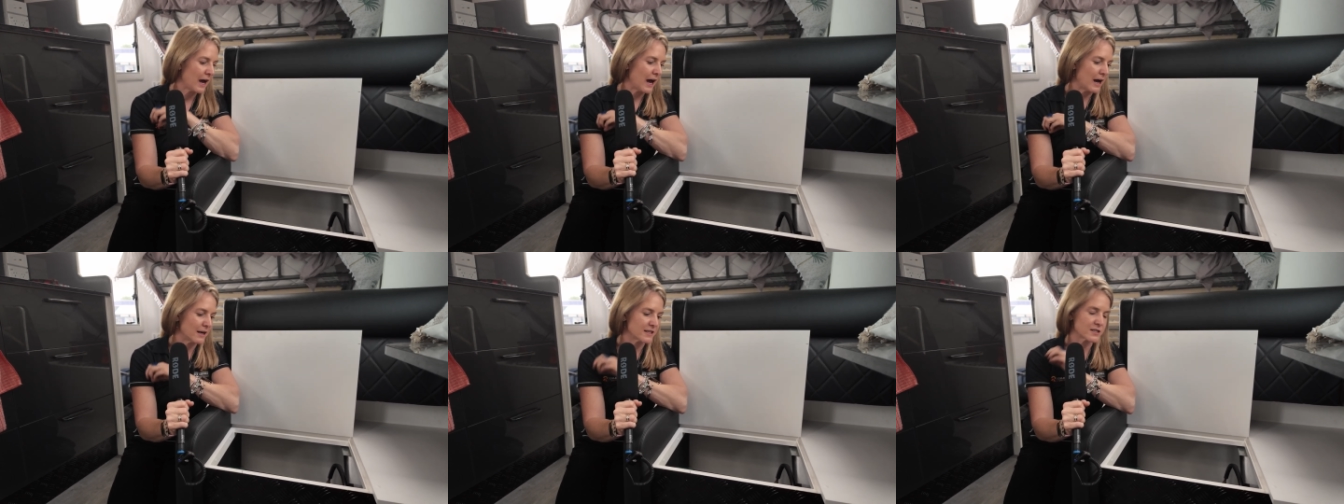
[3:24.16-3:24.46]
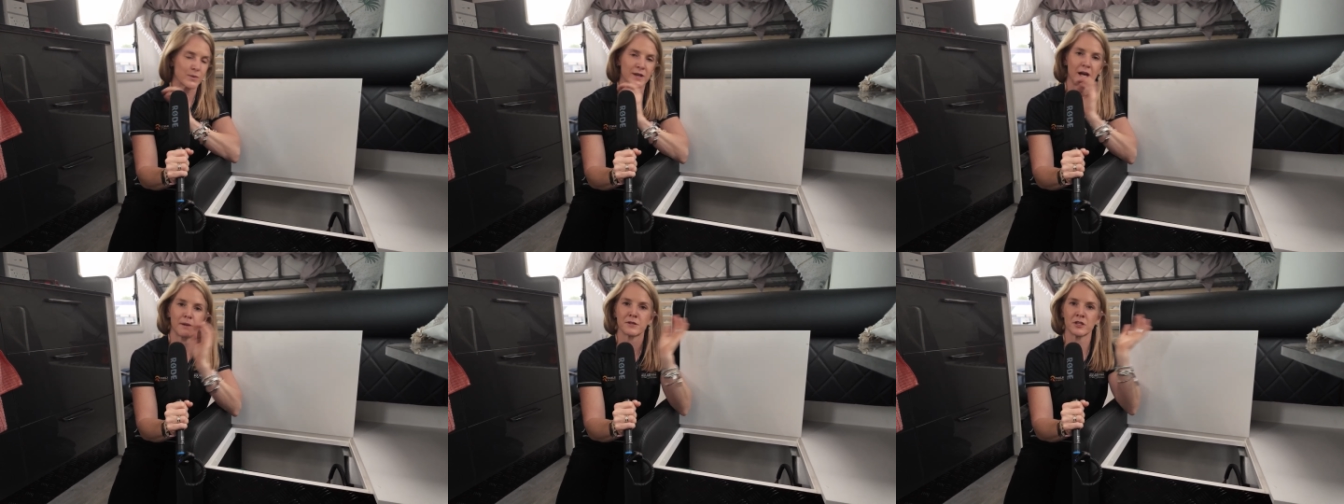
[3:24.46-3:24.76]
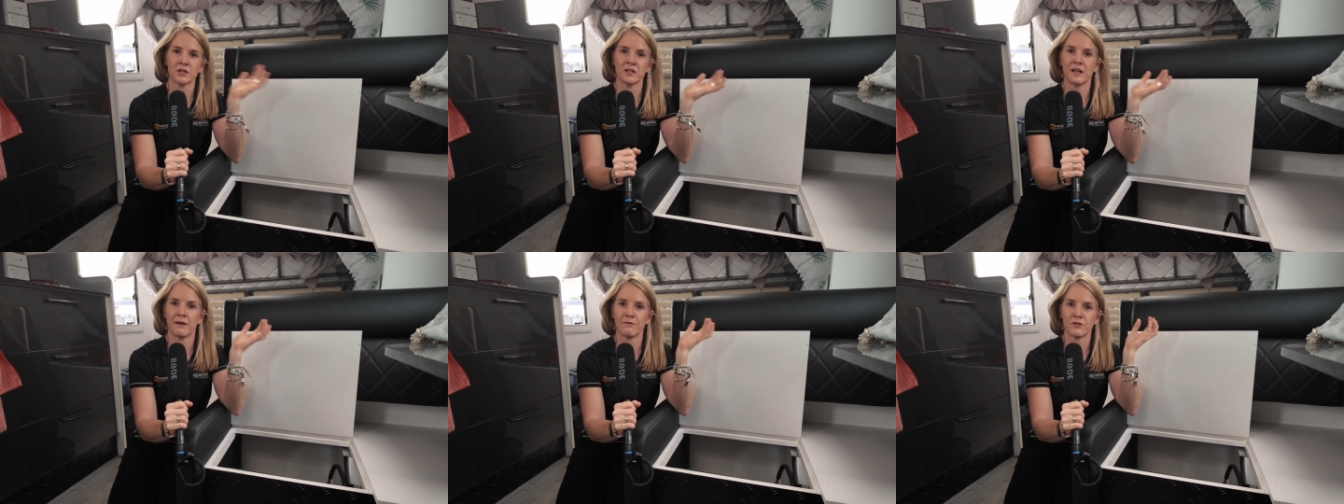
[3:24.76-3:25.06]
Uh, so, we
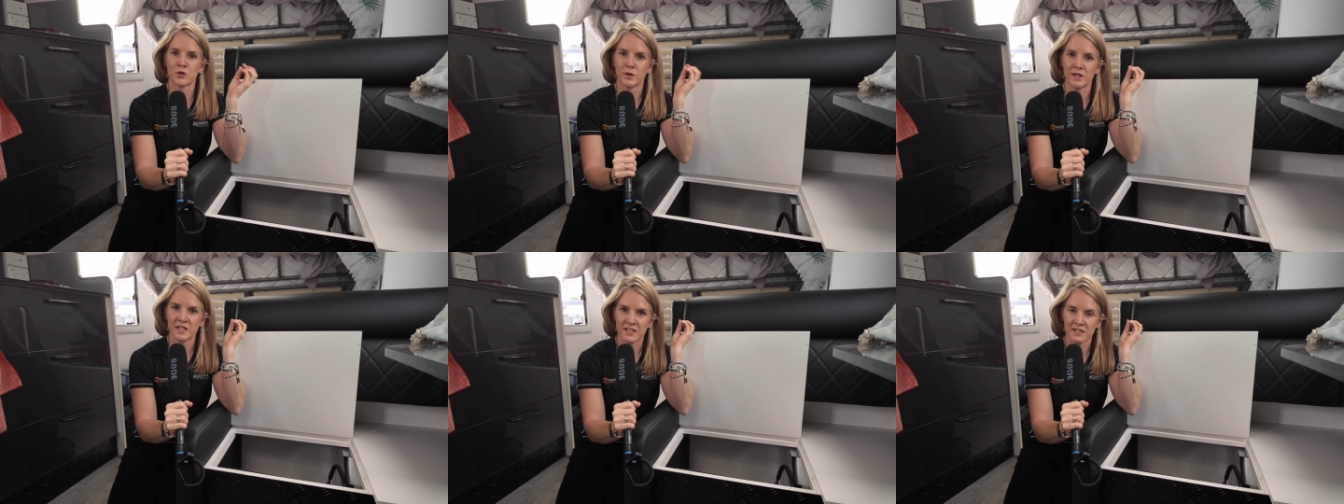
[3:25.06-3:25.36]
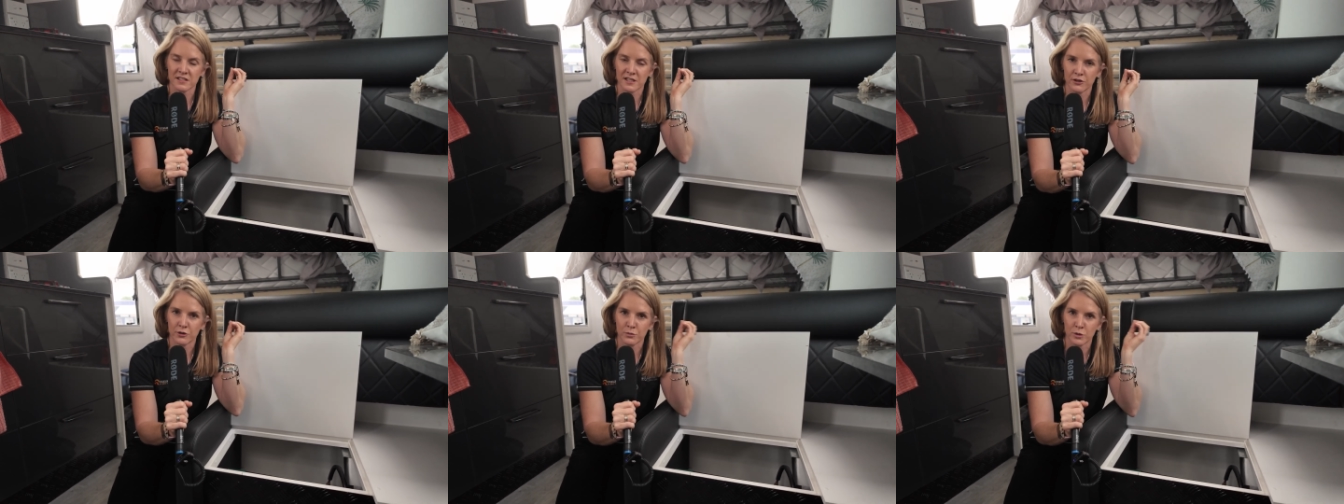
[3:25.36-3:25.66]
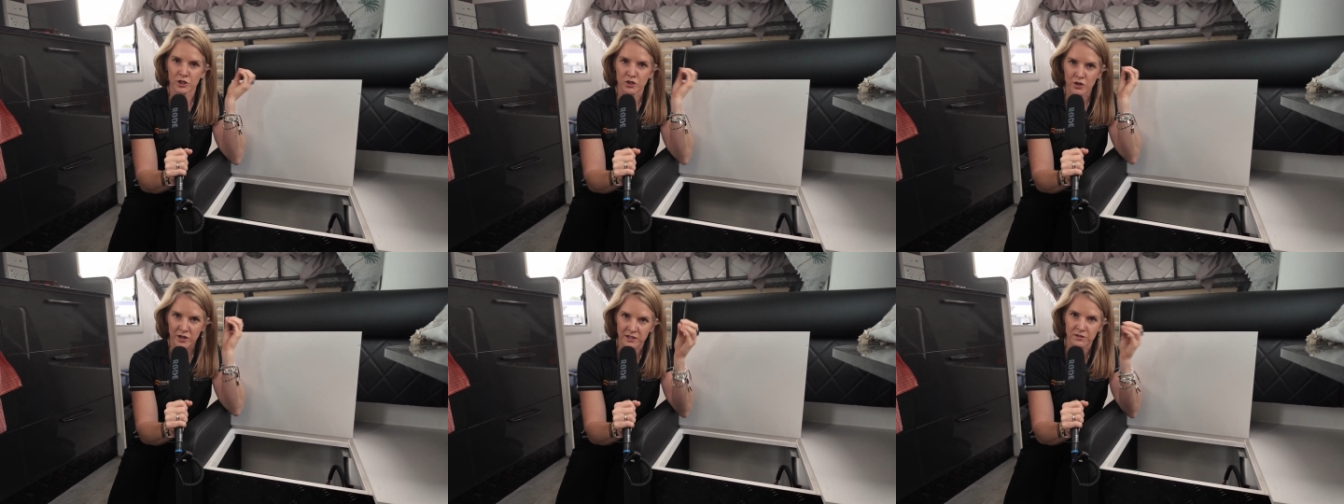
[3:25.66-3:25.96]
absolutely love the 2600
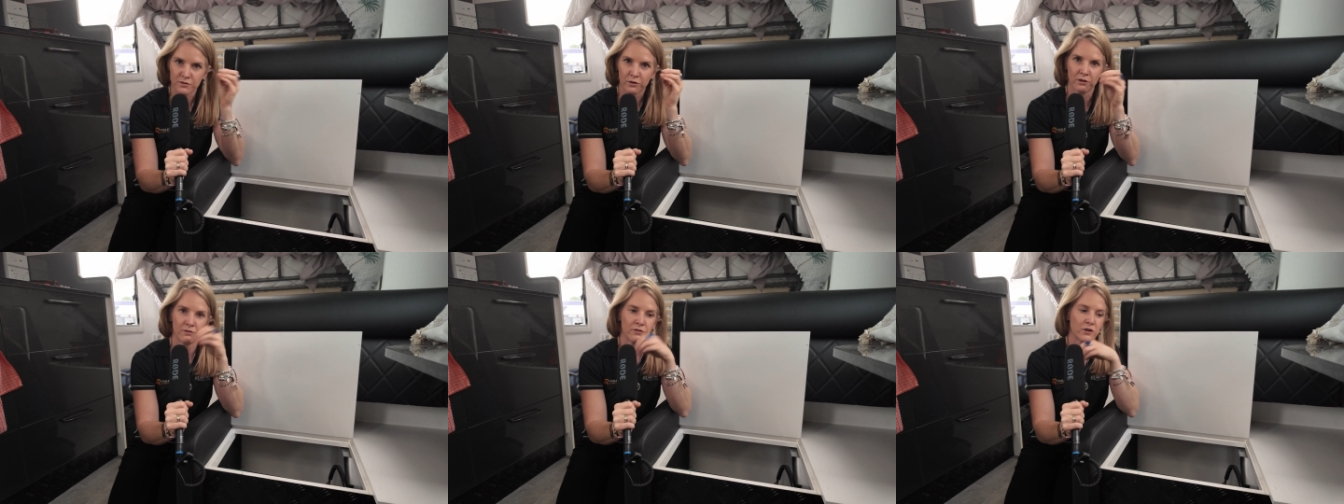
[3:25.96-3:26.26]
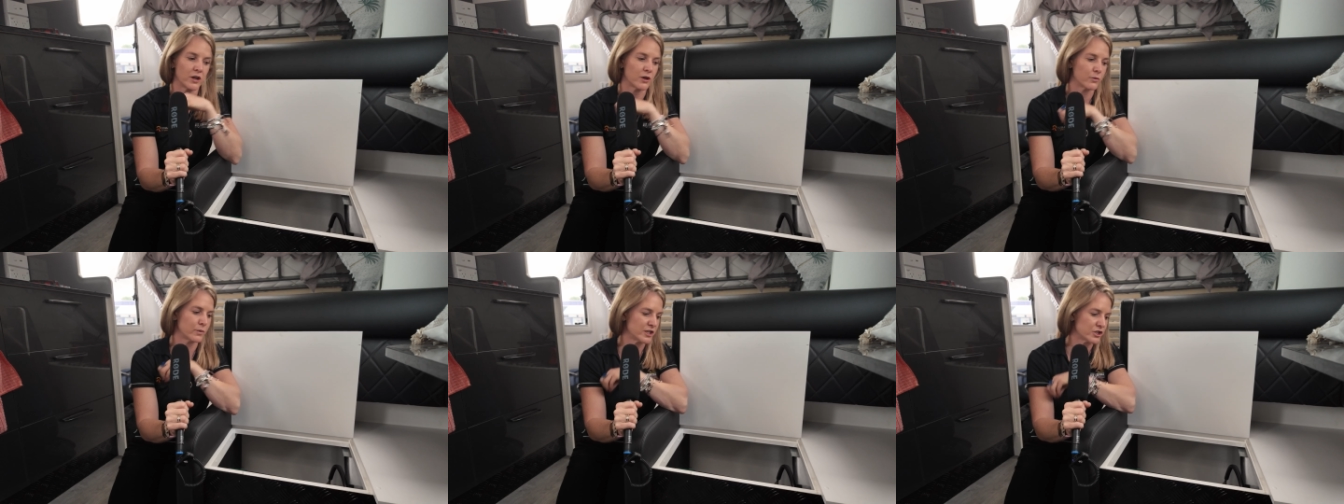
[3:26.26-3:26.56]
watt transfer inverter.